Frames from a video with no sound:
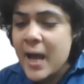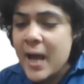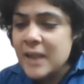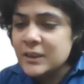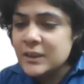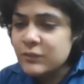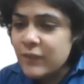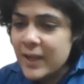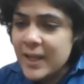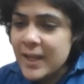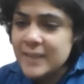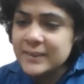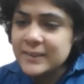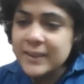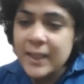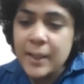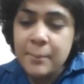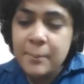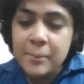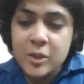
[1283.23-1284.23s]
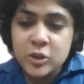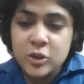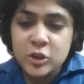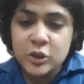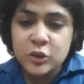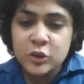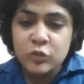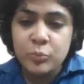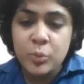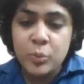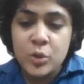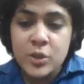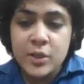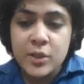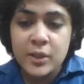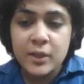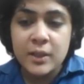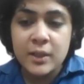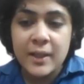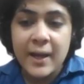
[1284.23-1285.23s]
as well as the emergence of
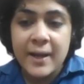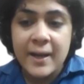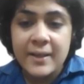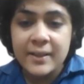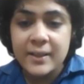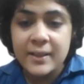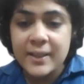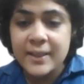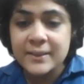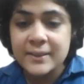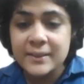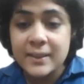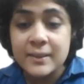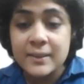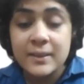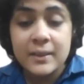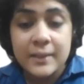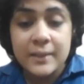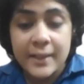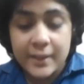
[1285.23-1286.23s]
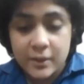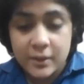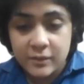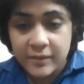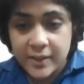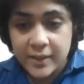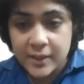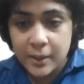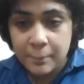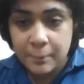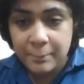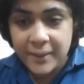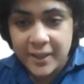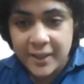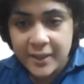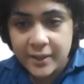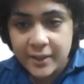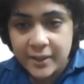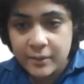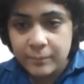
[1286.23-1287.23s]
political entities in the later Vedic
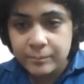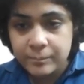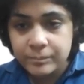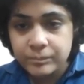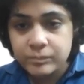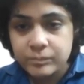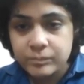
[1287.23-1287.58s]
period.